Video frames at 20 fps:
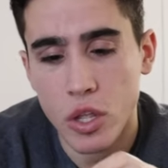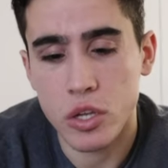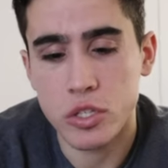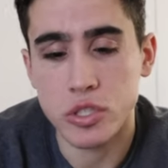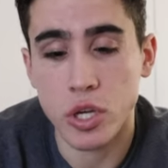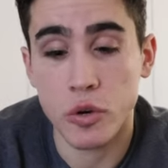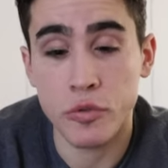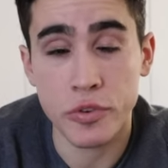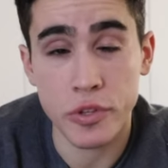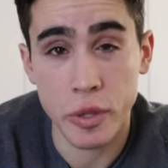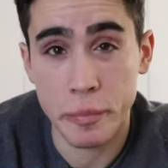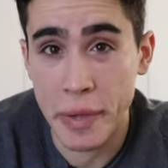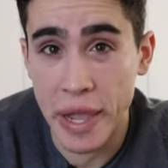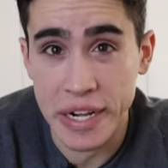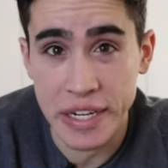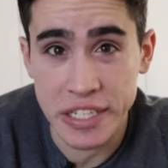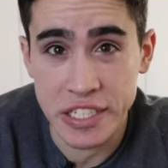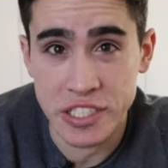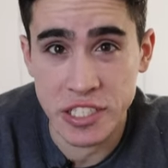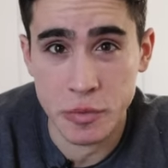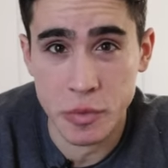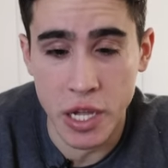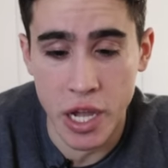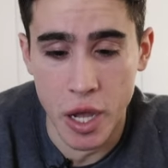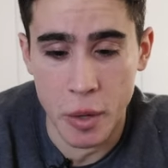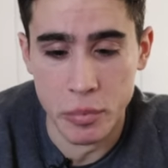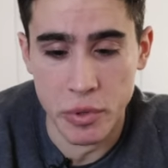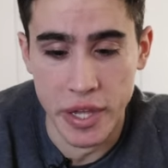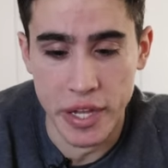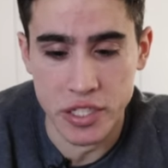So for the magnesium
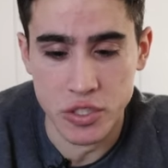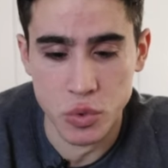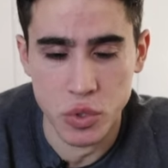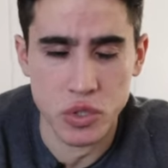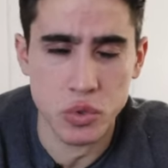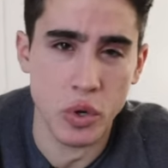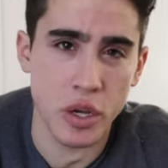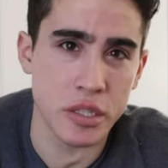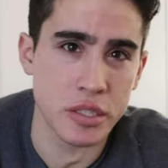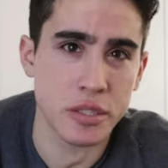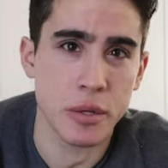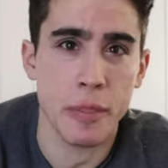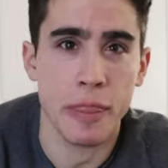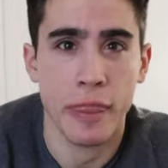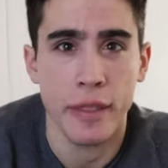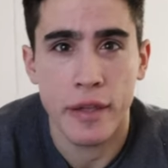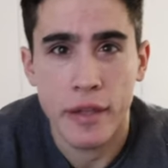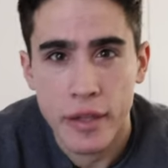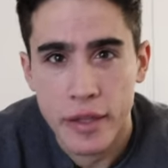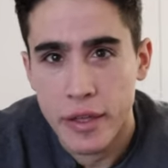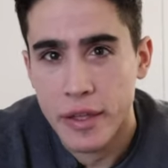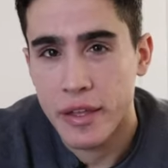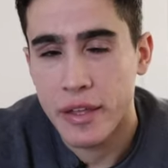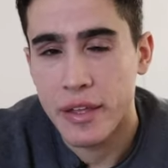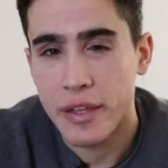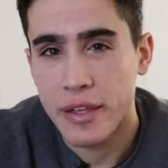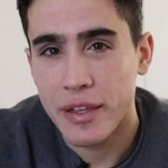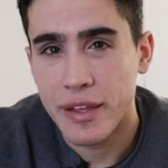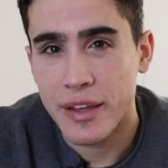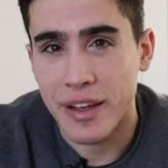complex, which was
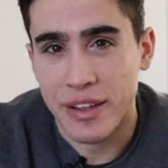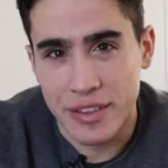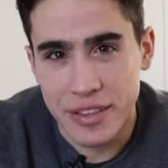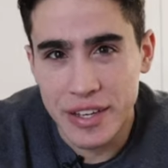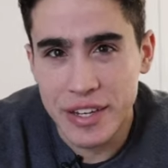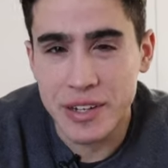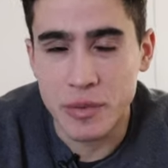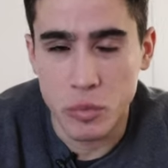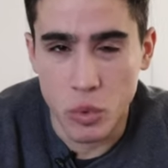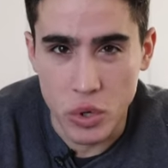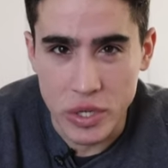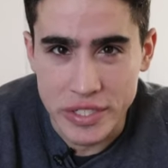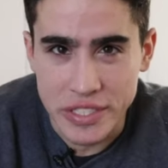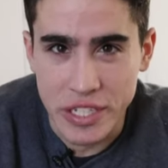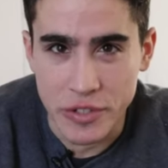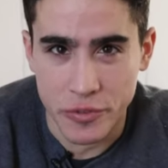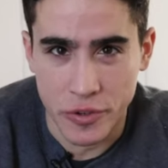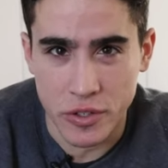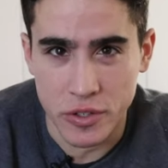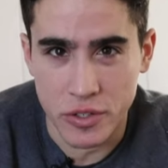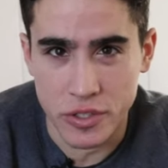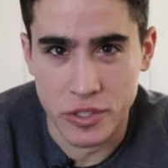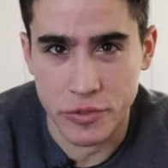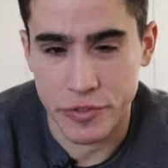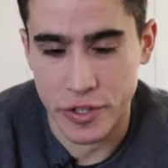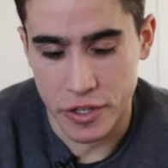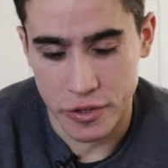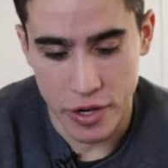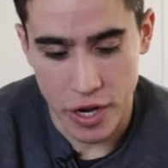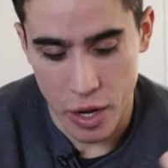a little more difficult to
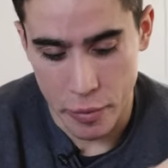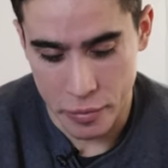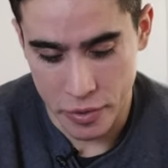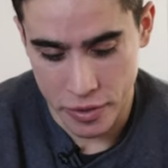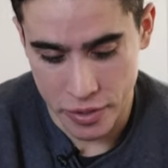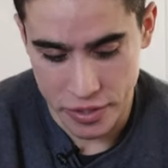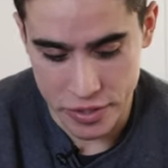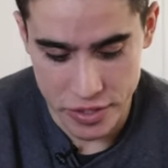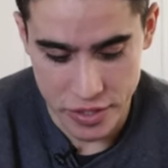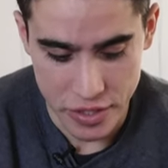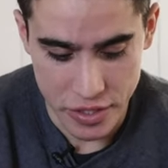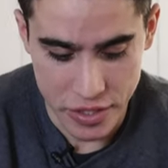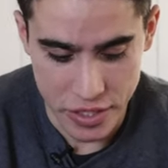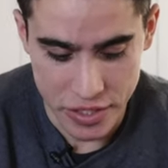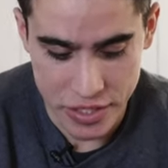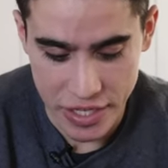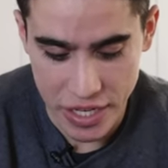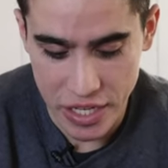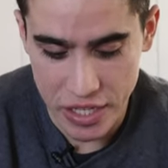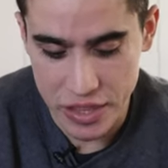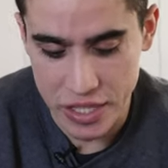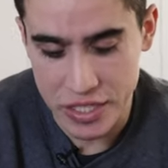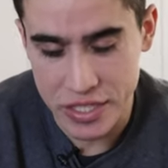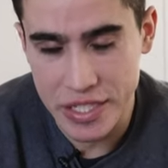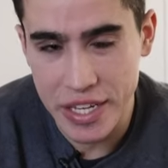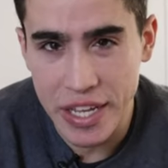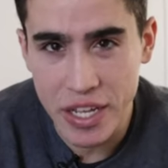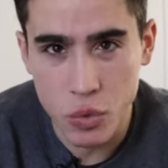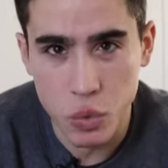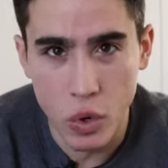figure out because the, zinc, the
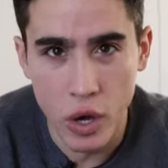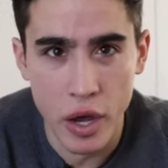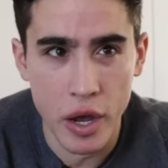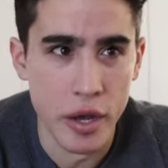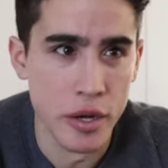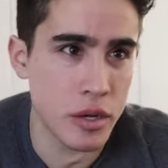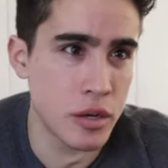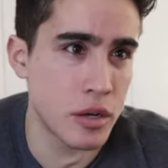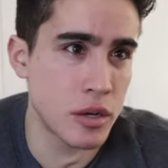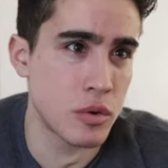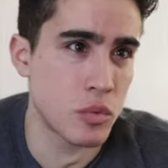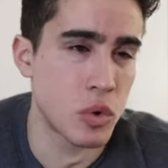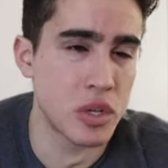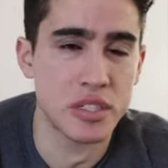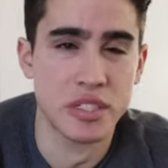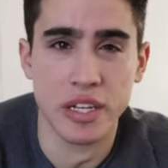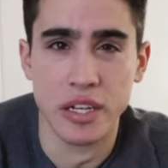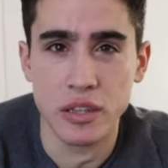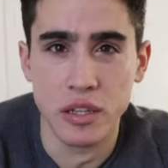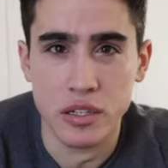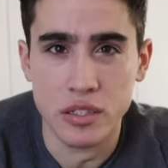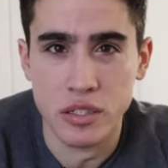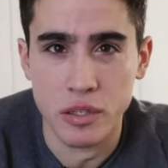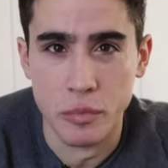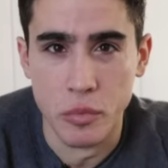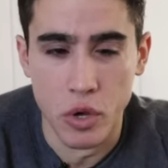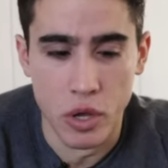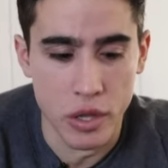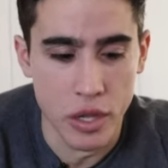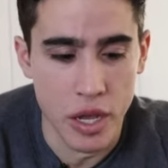zinc one, once I looked
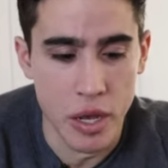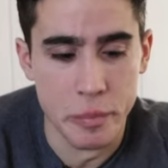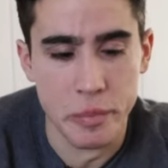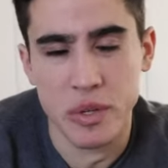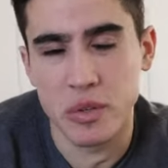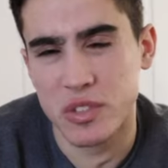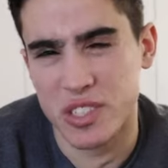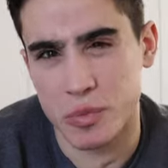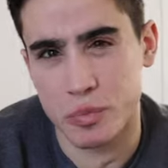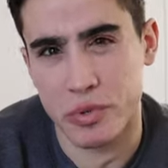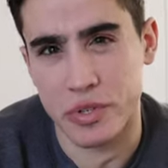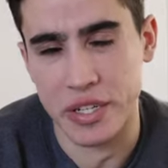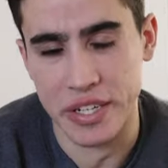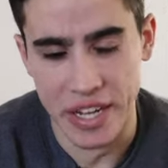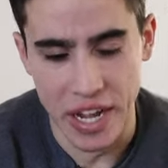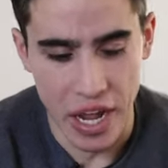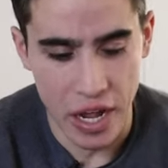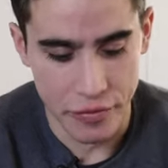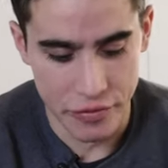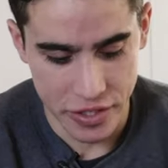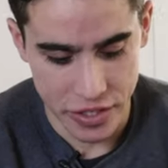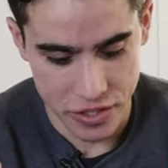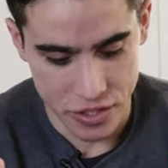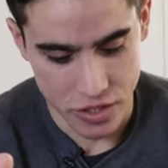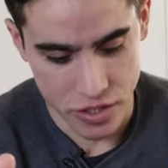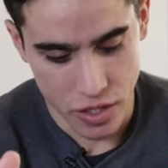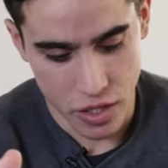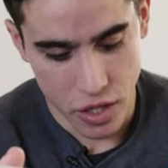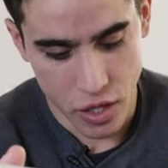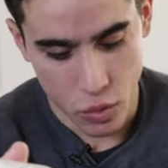them all up, it was pretty
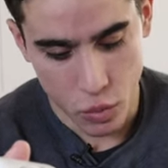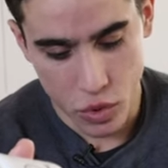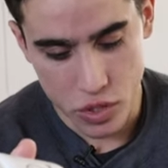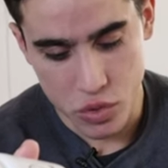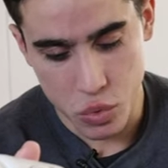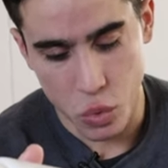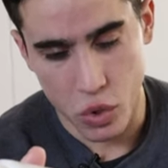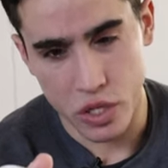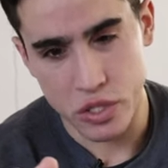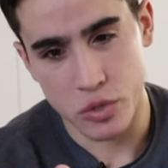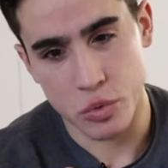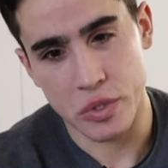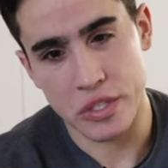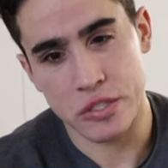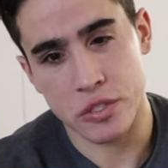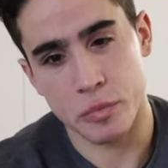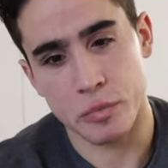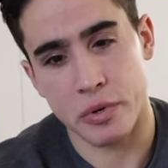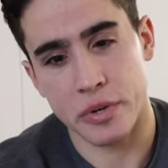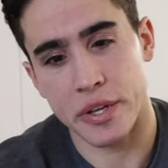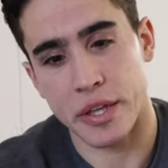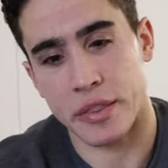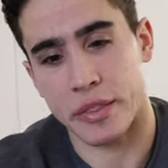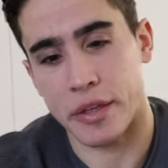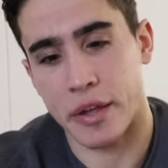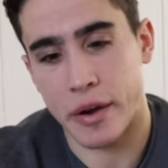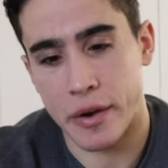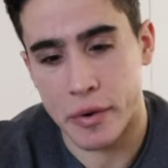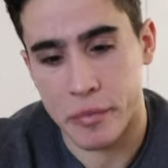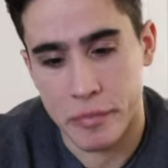obvious which ones we should put in
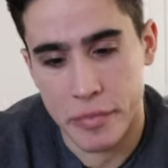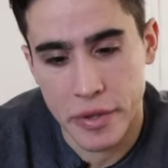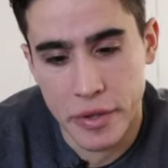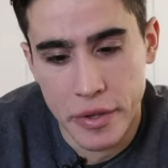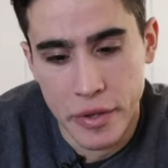there.